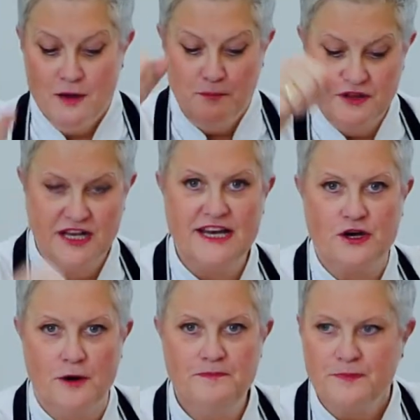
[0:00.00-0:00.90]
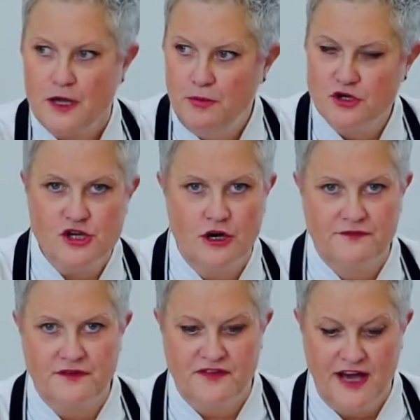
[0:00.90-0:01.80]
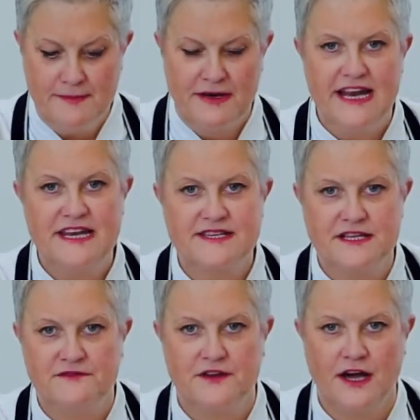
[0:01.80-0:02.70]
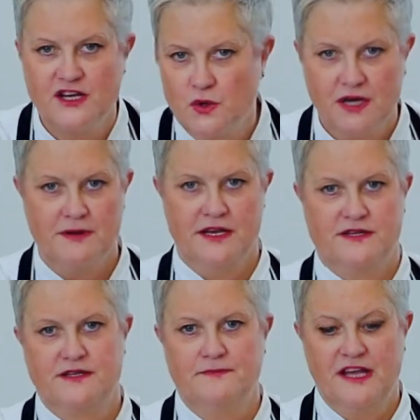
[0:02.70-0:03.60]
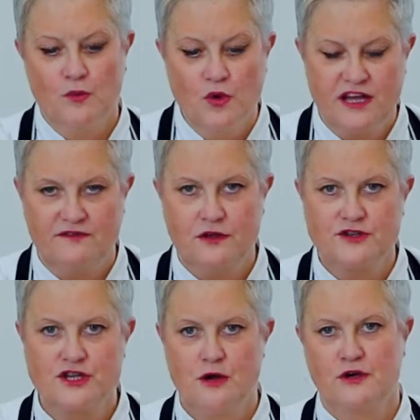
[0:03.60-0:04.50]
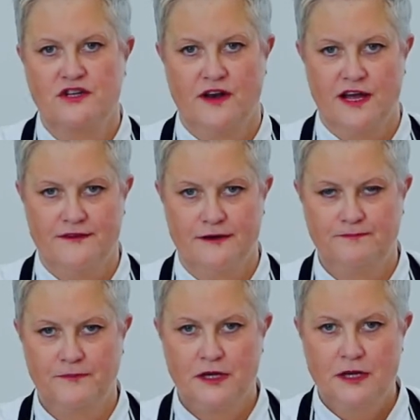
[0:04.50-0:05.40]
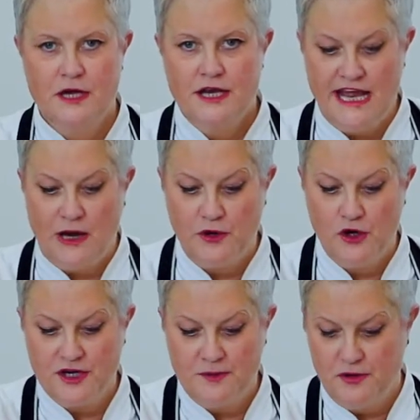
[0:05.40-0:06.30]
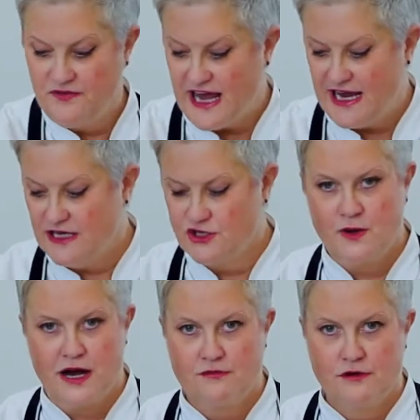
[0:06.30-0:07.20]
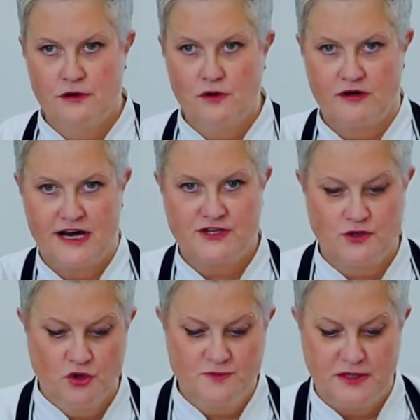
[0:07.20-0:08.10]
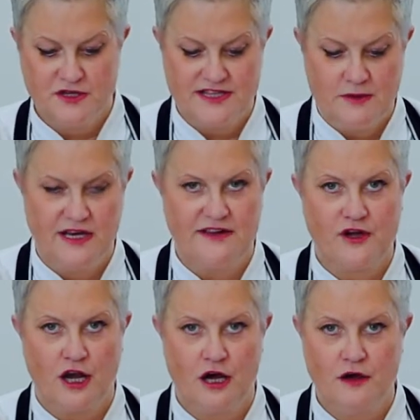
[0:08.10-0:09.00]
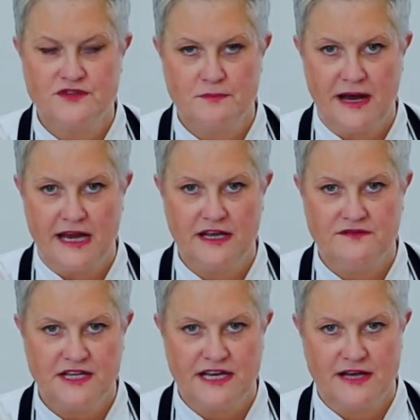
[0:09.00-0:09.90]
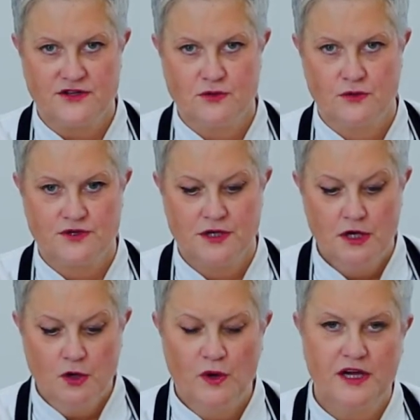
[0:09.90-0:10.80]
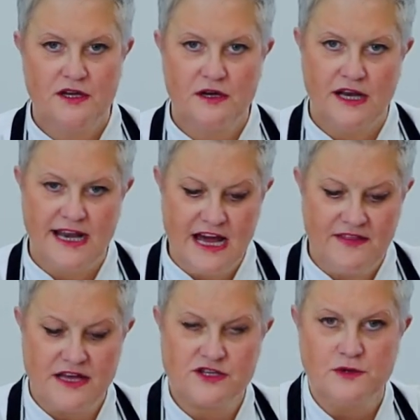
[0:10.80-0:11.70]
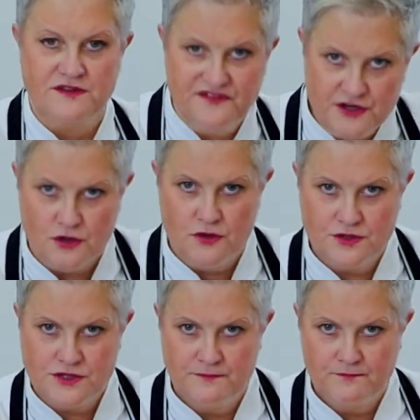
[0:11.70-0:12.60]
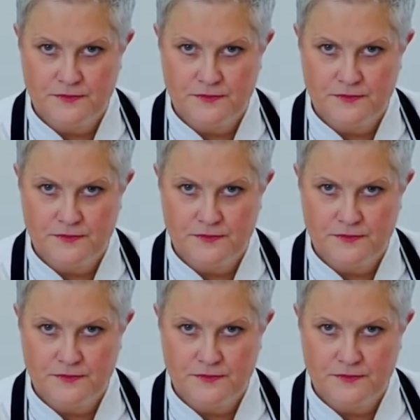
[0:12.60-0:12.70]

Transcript: Put the lid on, push it off the flame and let it sit for like 20 minutes. It will give you so much flavour. Now, we're not going to put that into our roux or our sauce, because then we'll have cloves and bay leaves in our sauce. We're going to allow that to infuse.